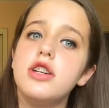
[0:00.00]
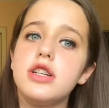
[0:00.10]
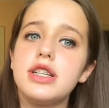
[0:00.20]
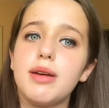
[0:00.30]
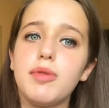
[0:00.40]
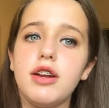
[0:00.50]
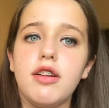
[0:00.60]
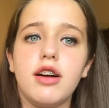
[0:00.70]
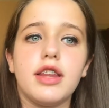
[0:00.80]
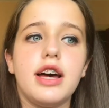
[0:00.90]
just something
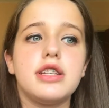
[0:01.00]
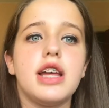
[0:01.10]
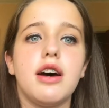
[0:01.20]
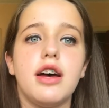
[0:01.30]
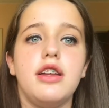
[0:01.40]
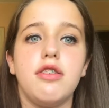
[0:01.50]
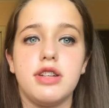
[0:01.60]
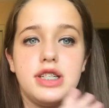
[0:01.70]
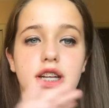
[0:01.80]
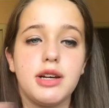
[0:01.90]
along that, and you
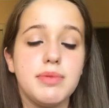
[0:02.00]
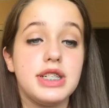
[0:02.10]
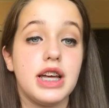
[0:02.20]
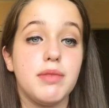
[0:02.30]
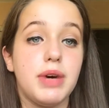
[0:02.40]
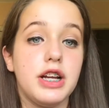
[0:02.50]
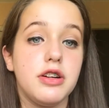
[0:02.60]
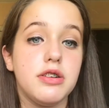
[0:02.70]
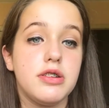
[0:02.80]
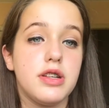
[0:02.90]
can stick them inside the
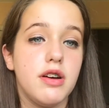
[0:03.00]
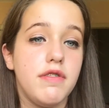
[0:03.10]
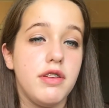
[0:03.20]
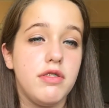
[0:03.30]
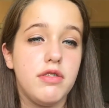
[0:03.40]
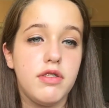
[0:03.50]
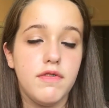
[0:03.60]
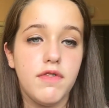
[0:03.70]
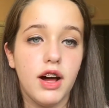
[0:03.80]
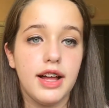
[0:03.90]
binders, so if you
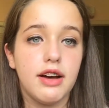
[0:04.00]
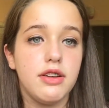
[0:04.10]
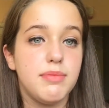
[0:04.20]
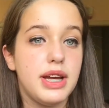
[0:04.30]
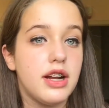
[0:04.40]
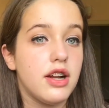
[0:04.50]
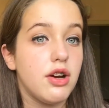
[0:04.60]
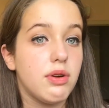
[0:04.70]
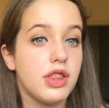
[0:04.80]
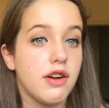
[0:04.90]
pull out, you may not
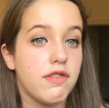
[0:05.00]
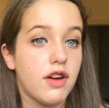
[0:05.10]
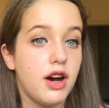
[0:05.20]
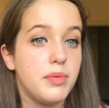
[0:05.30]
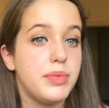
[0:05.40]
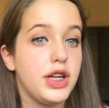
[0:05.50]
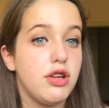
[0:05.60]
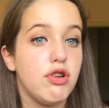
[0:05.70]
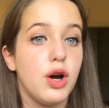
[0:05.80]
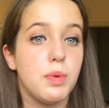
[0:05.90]
know what they're from, but
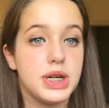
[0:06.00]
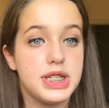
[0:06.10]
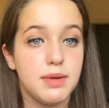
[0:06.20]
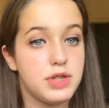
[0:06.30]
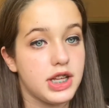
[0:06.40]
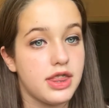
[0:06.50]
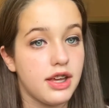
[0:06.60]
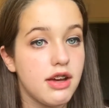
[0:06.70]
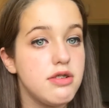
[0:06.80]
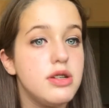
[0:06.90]
you know what subject
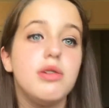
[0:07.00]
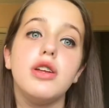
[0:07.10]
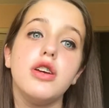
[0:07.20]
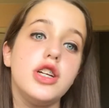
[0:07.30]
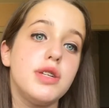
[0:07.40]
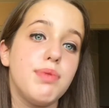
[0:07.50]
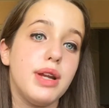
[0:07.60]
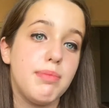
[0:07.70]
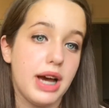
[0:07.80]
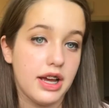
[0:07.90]
they go to, and you can just
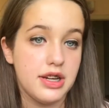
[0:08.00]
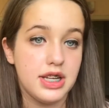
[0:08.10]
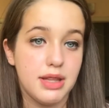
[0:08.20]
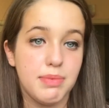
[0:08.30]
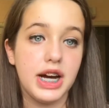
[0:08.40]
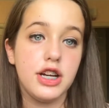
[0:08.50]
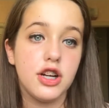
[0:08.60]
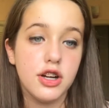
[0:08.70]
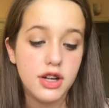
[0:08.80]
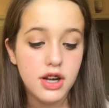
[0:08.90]
put it back into the
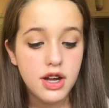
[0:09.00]
binder.